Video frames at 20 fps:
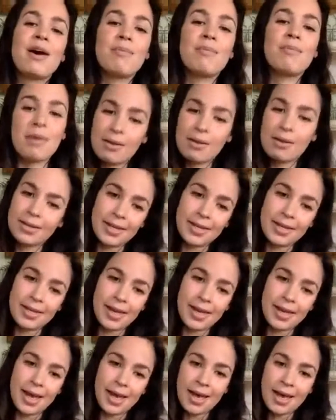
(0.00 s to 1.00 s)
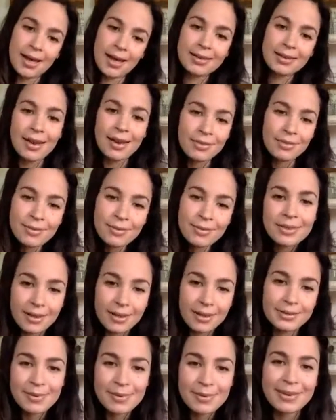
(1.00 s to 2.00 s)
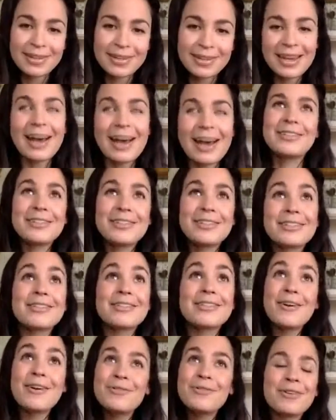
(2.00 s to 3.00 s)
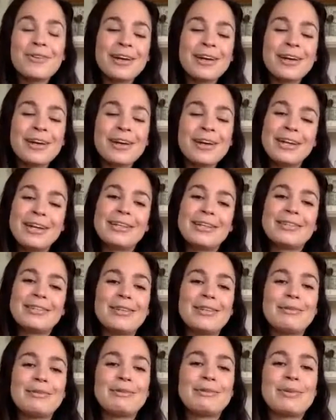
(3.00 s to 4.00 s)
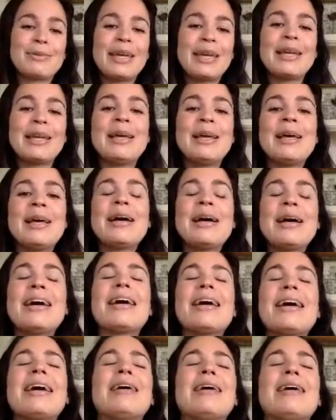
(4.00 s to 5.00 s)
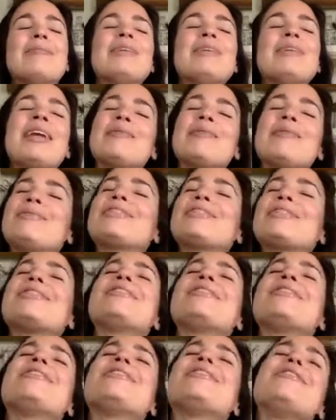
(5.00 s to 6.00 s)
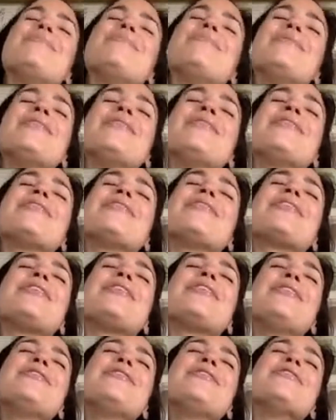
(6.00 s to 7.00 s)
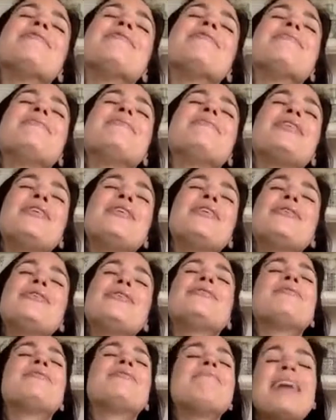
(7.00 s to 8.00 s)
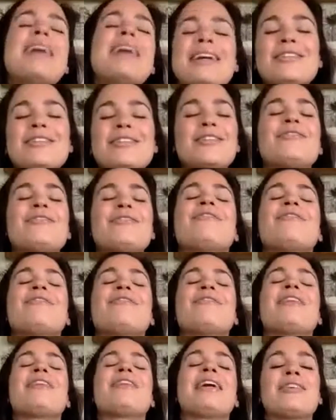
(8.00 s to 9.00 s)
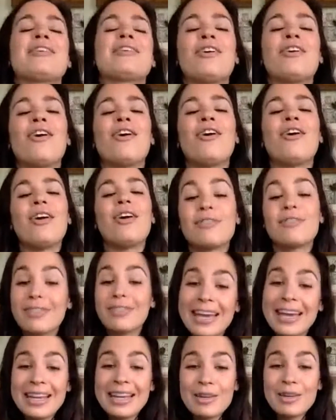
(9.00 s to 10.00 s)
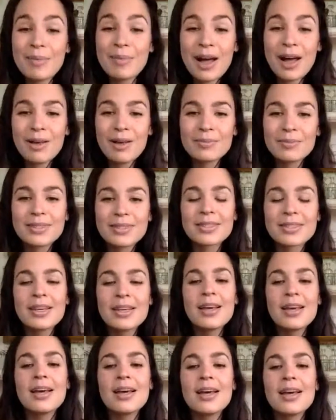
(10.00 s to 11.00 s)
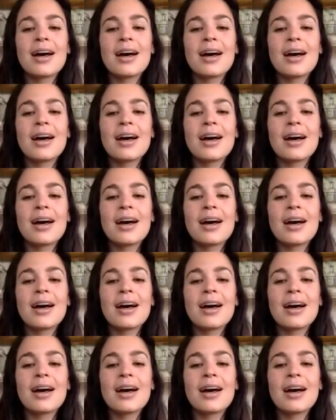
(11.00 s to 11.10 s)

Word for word: about Molly Yeh. Everyone loves Molly Yeh. She's so funny and so sweet. Um, and I'm just a super huge, huge, major girl of Lady and Pups.